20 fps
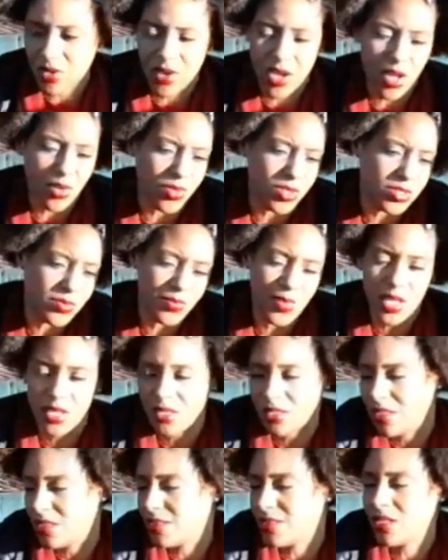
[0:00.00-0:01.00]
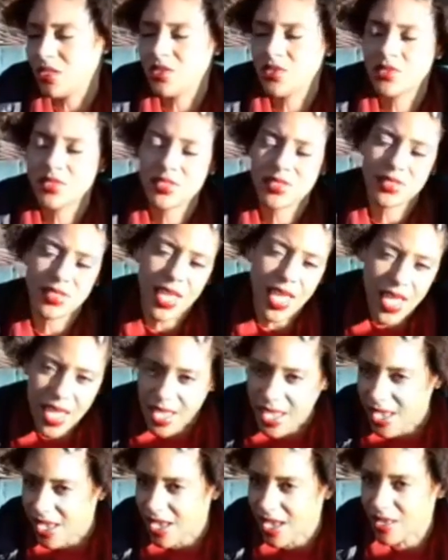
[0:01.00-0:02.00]
how much melanin's in your
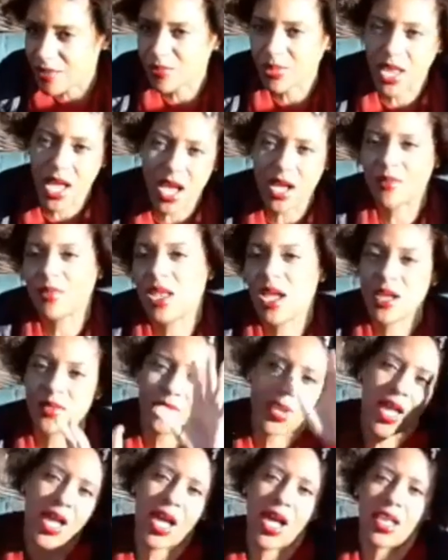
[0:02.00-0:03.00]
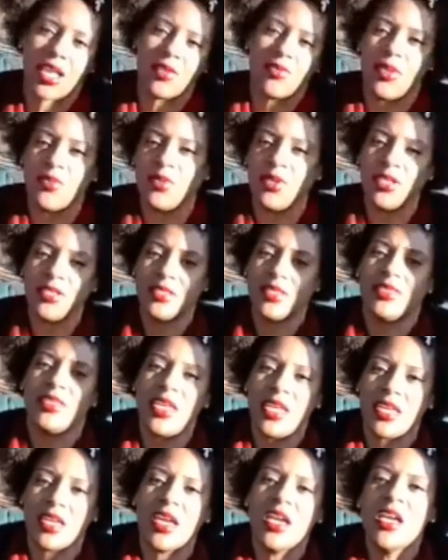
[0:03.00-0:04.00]
skin, blah, blah, blah, like people like to
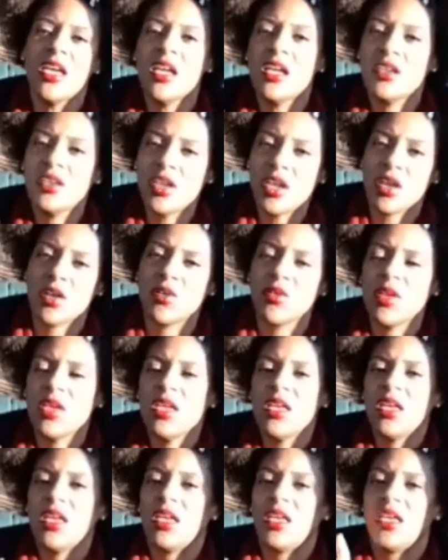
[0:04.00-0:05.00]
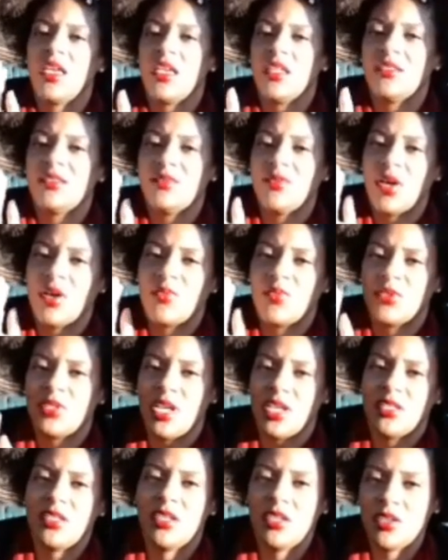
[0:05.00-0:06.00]
think. No, it's about
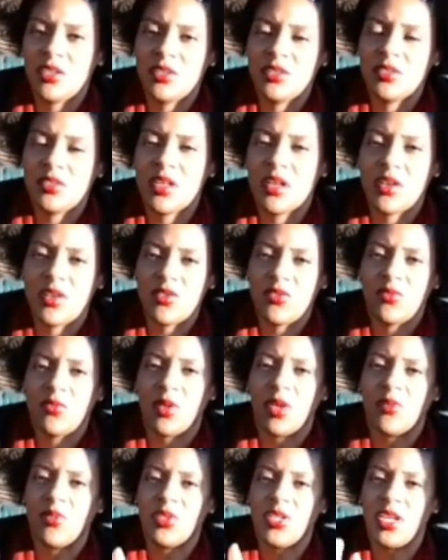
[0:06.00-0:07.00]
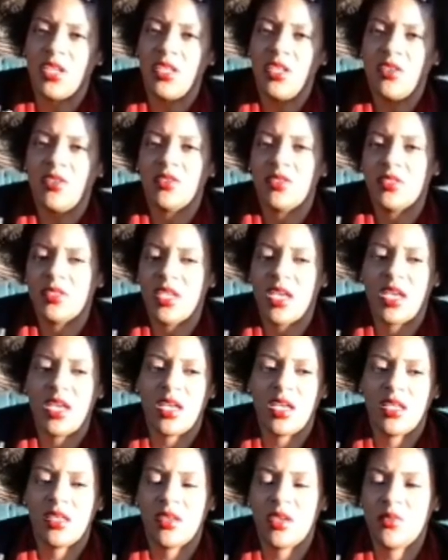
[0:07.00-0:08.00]
protecting yourself, protecting your
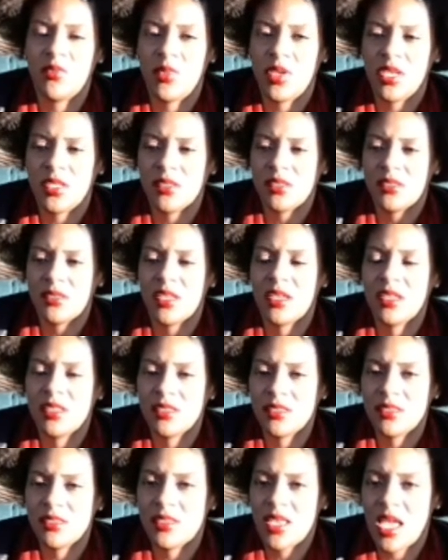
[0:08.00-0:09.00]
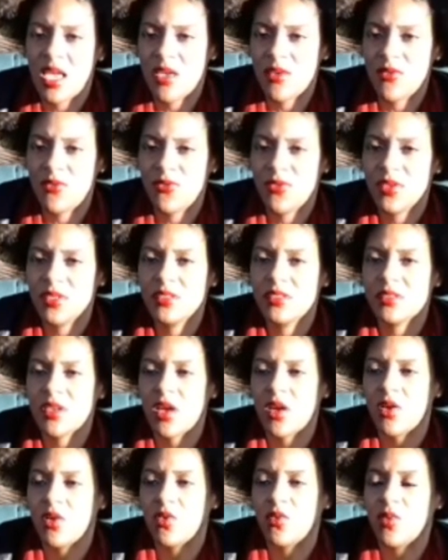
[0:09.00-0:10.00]
skin, and being sun safe.
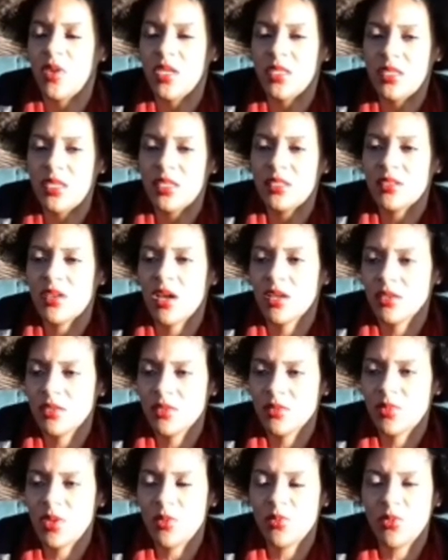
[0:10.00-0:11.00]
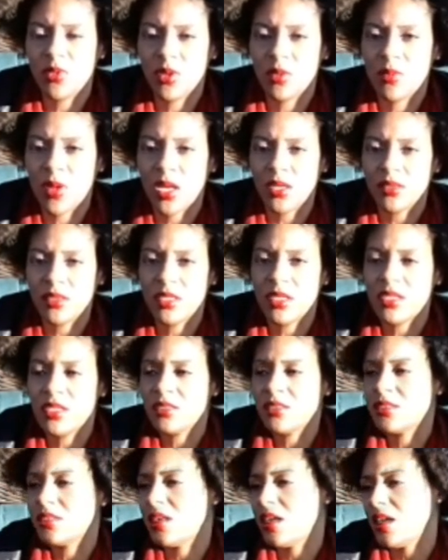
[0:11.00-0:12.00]
So we did talk to people about
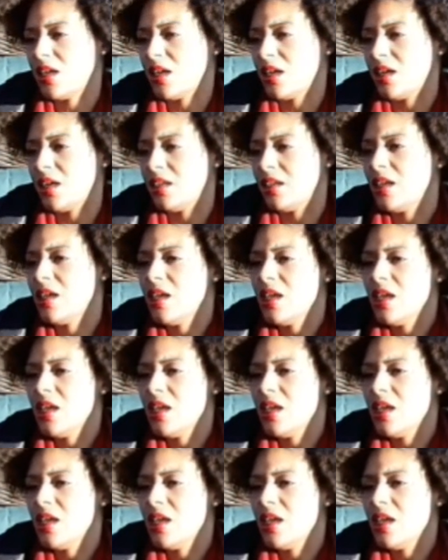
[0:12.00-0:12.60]
this, and